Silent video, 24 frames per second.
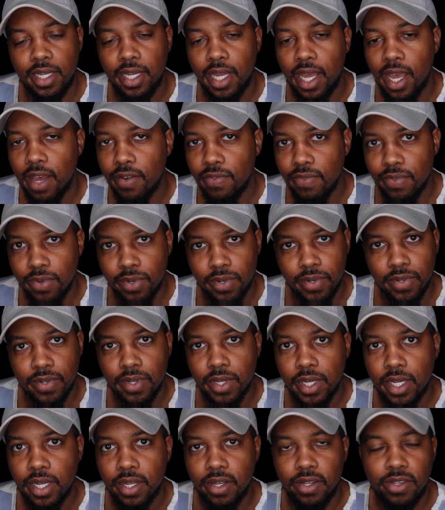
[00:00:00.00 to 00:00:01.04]
ever
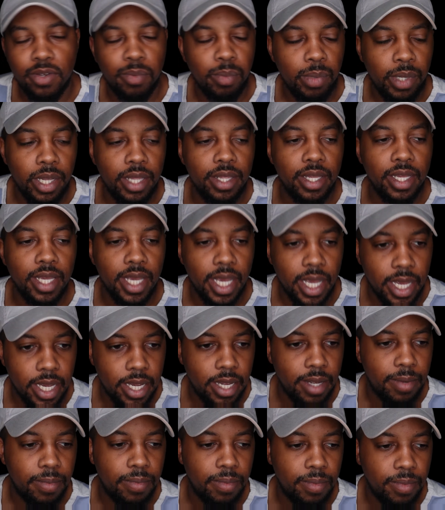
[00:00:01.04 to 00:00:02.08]
to play the
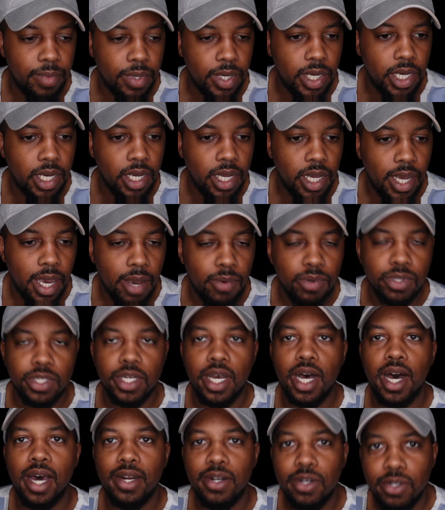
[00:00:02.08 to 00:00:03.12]
game. I was
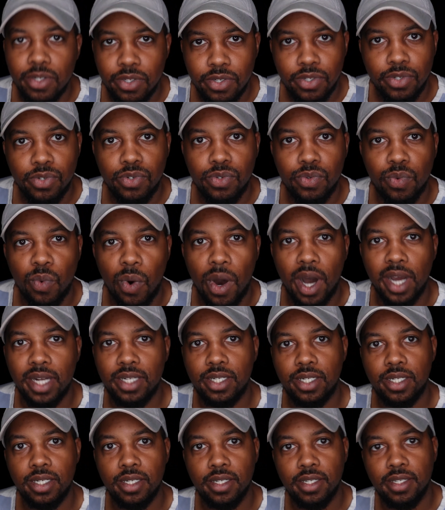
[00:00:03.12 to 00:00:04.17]
honored to
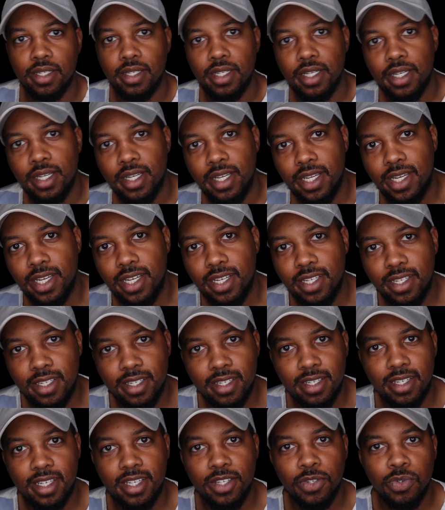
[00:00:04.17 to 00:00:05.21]
watch
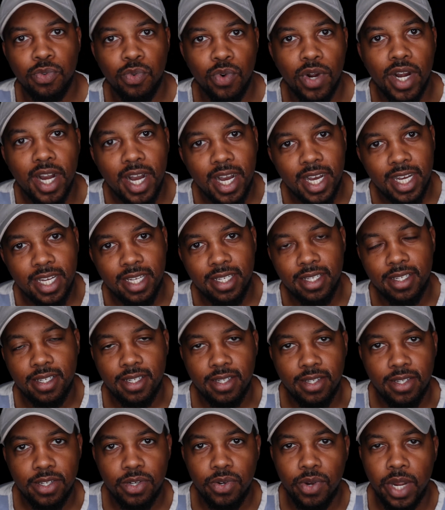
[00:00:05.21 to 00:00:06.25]
his rise
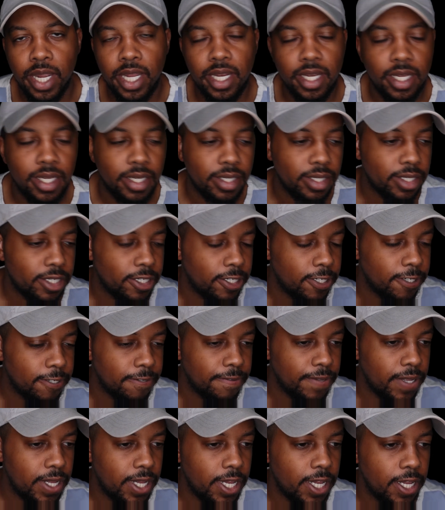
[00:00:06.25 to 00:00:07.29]
into greatness,
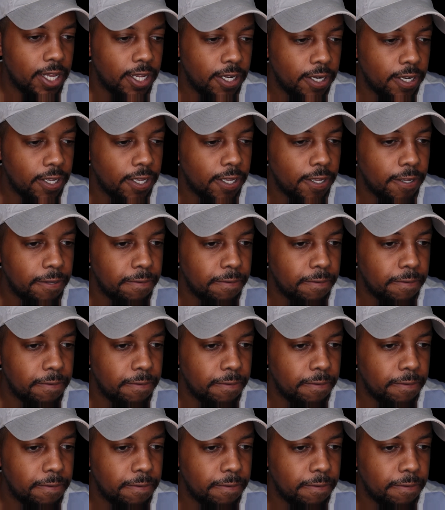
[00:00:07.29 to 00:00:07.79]
and